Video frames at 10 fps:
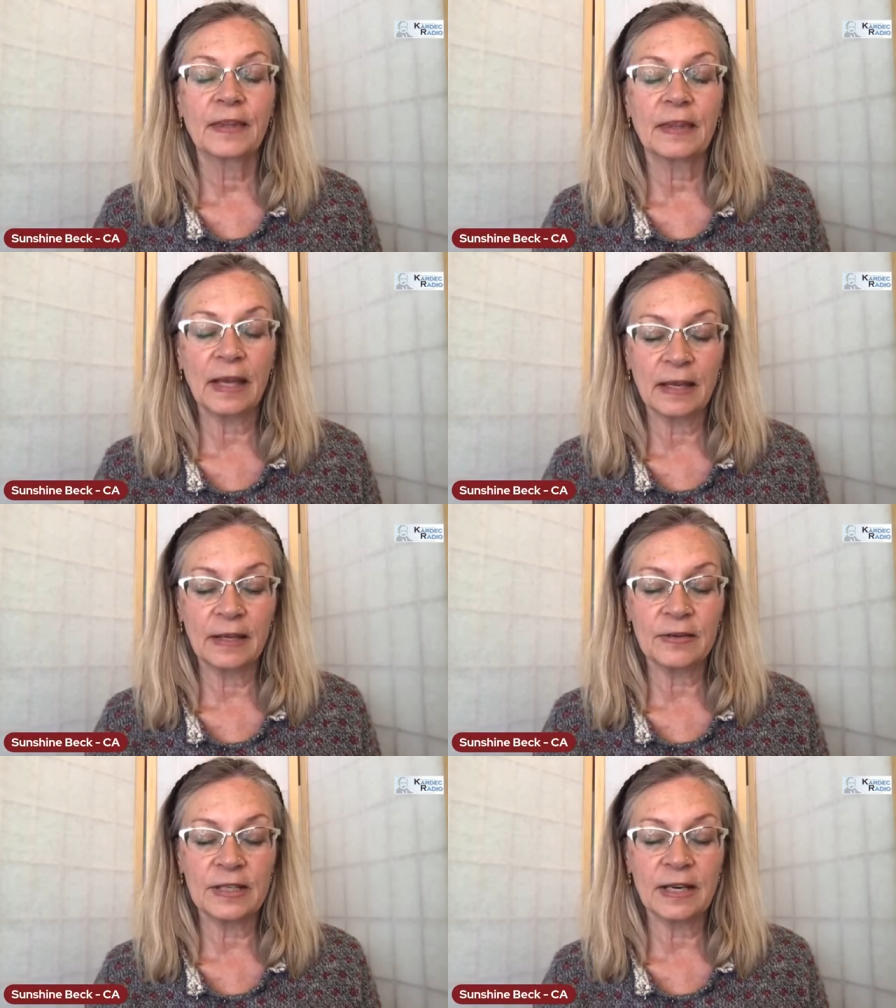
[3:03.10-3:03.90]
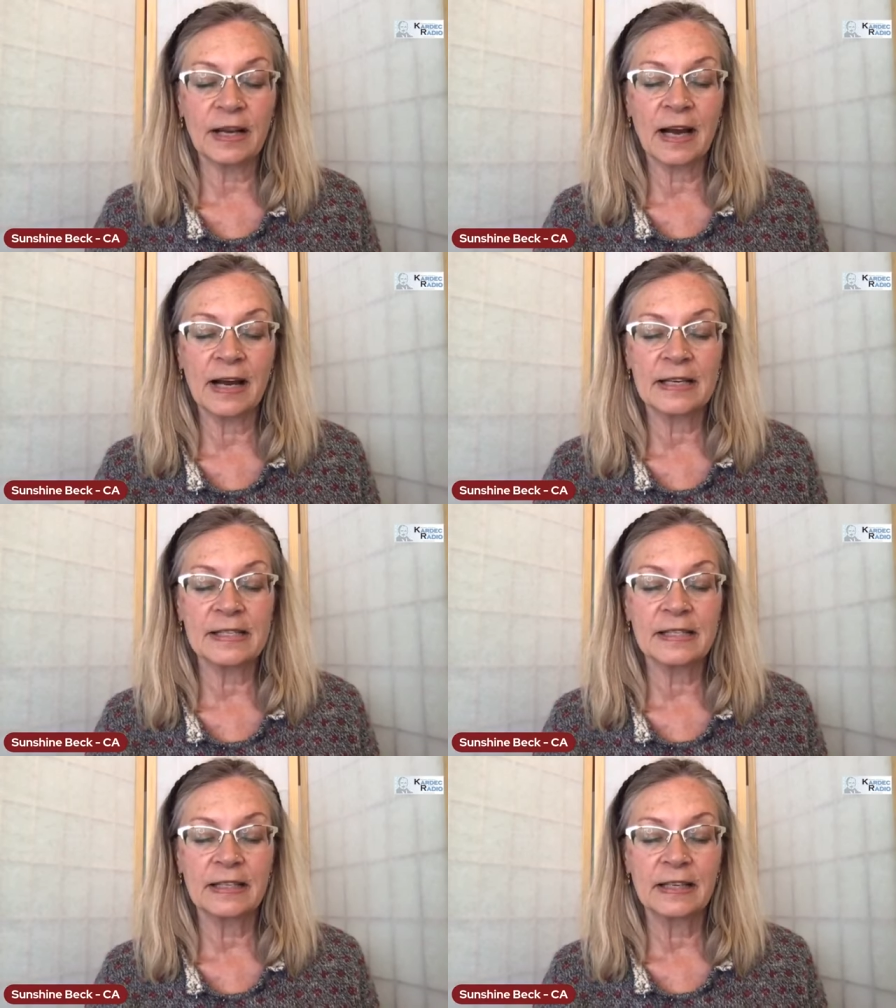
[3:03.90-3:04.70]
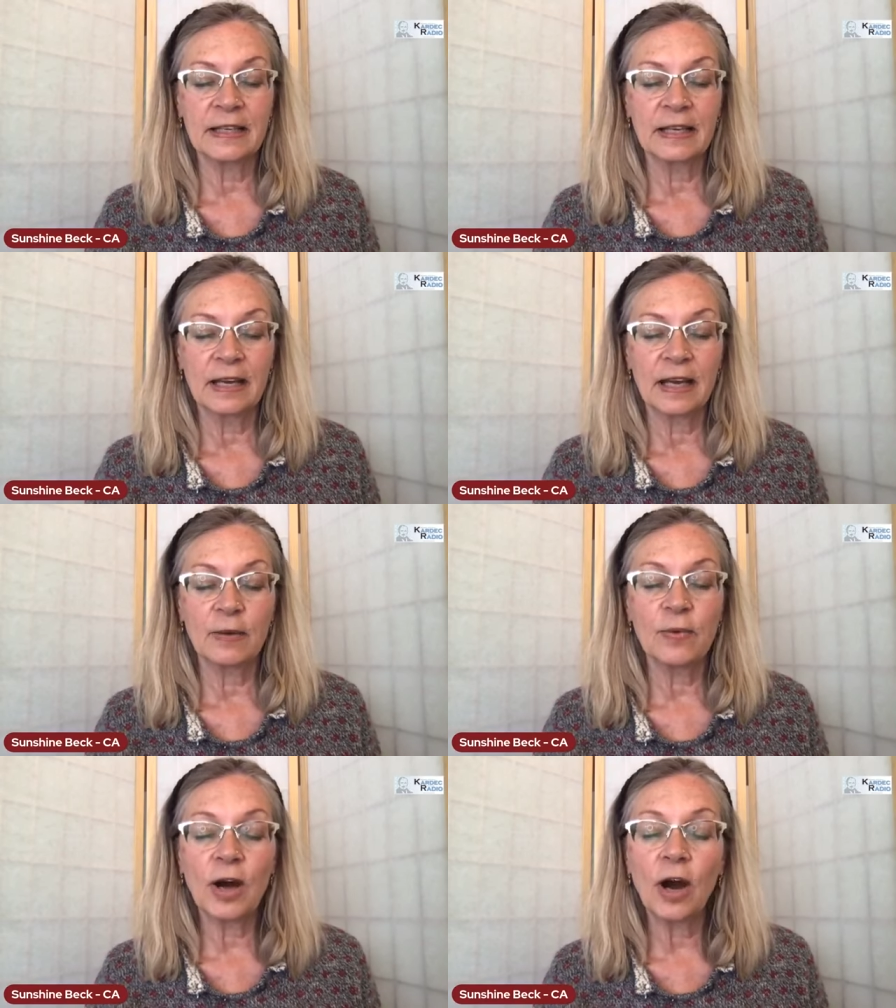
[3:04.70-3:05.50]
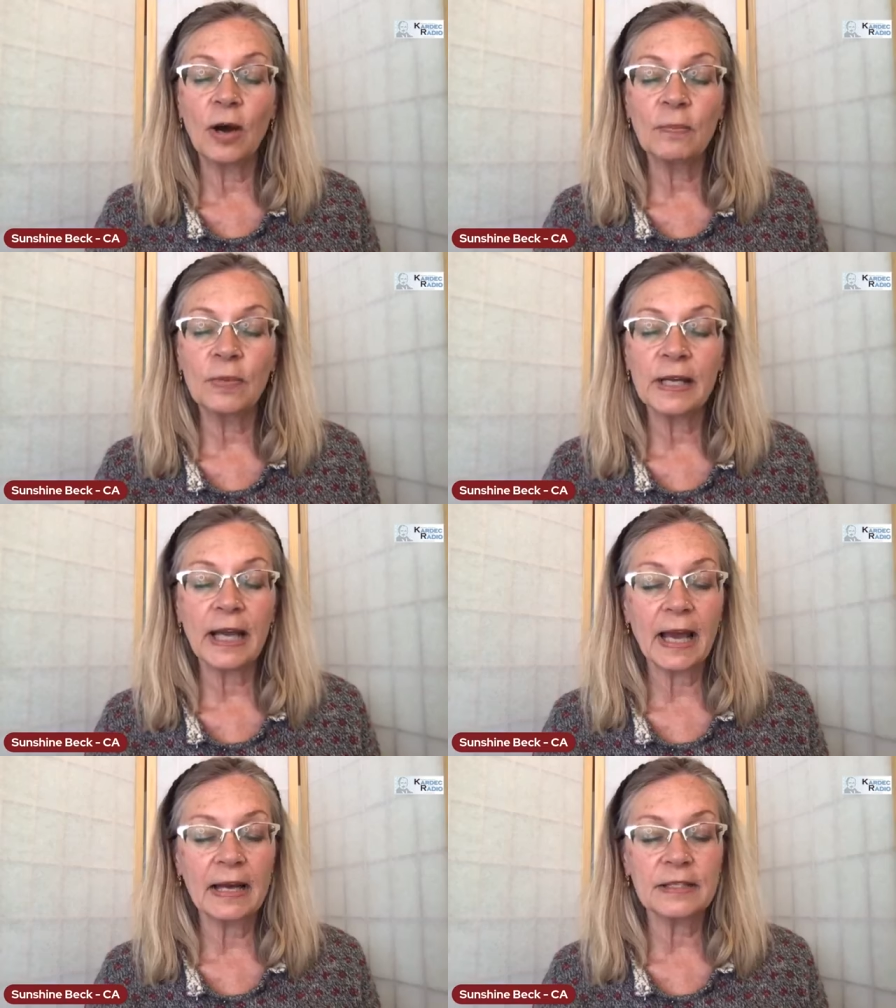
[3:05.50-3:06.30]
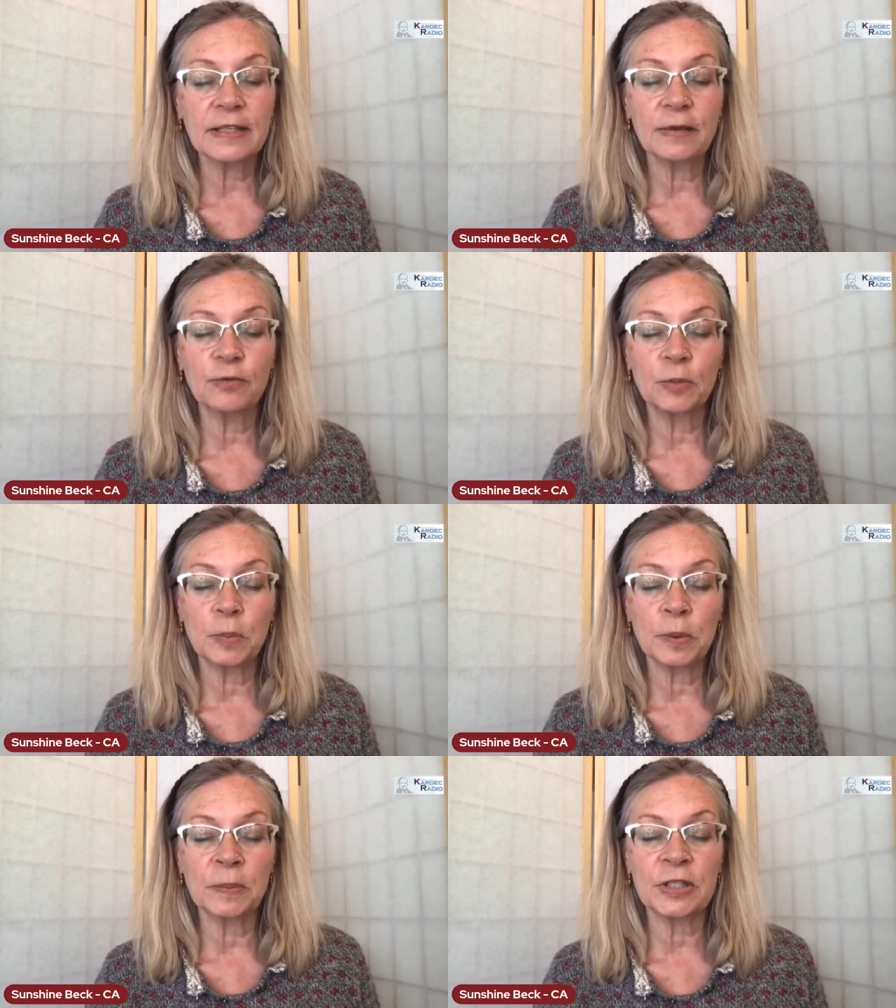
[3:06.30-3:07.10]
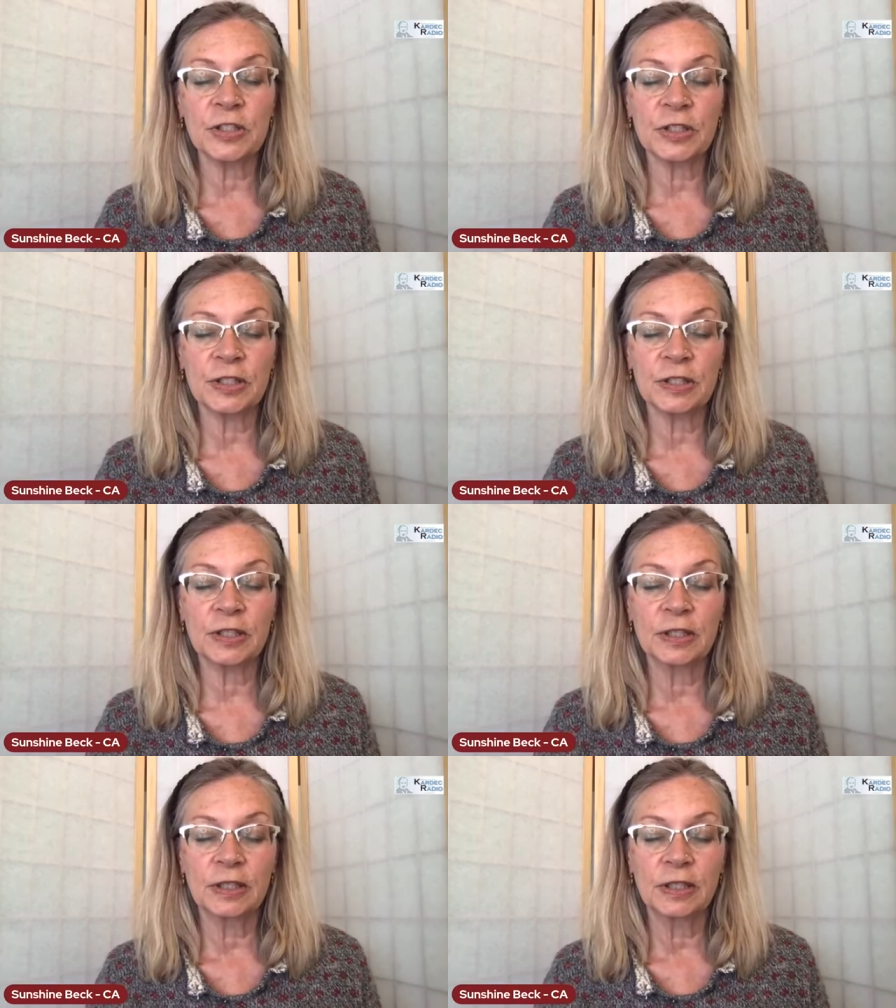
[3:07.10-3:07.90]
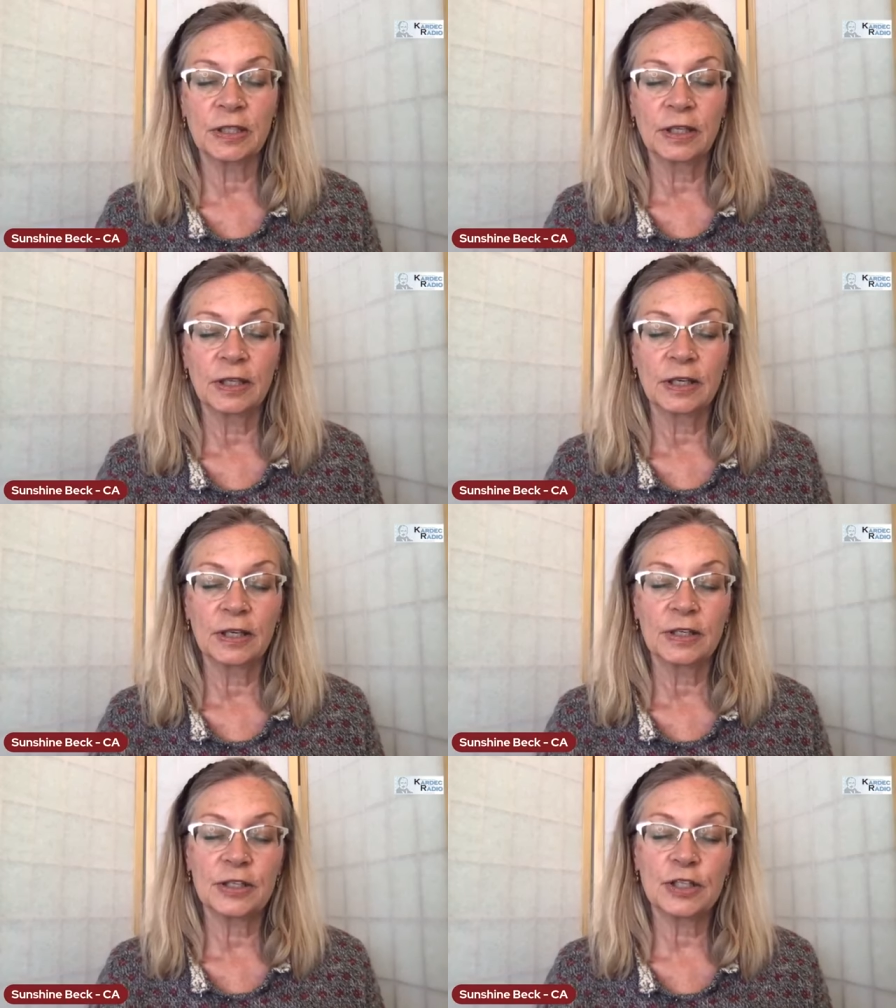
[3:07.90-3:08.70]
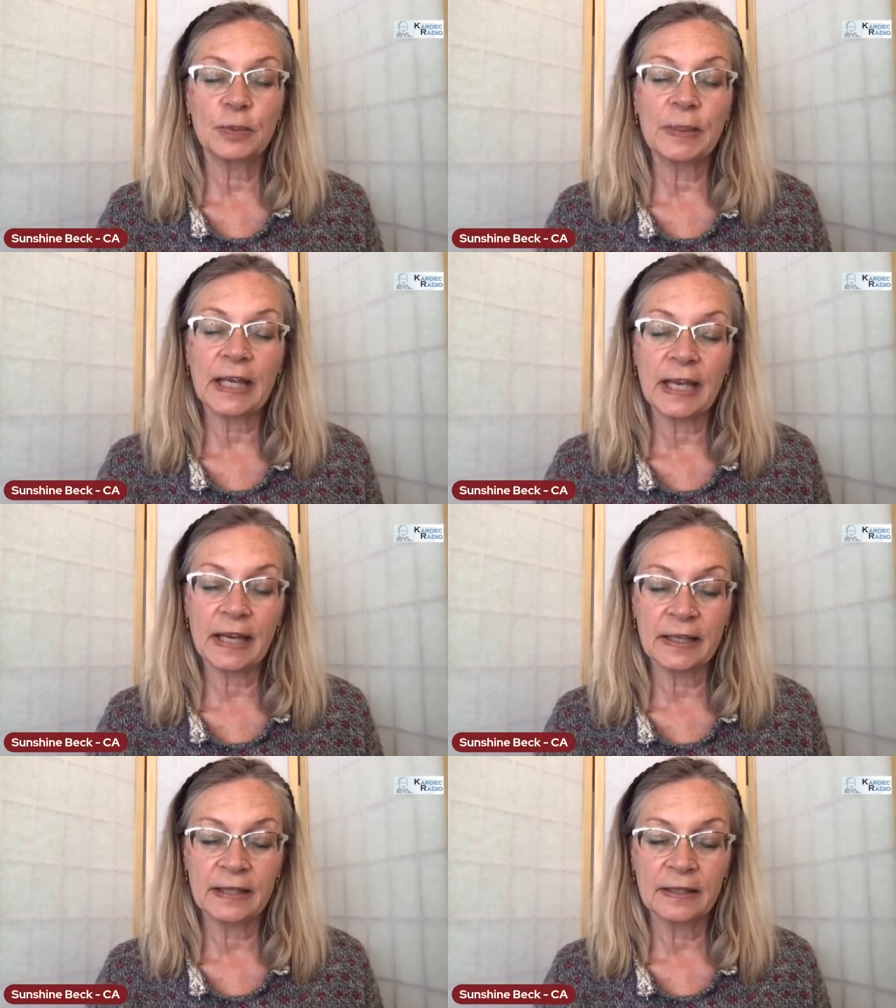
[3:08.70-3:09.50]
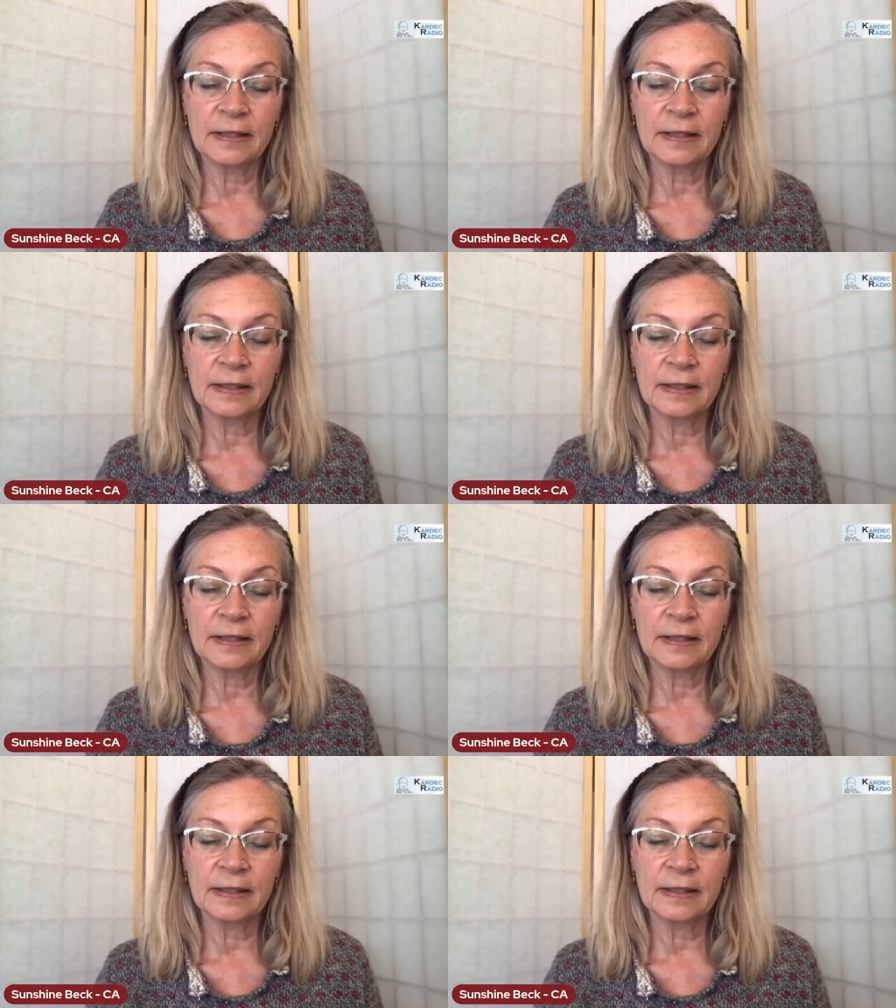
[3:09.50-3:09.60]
Thank you, dear God. And we're humbly asking for permission to begin.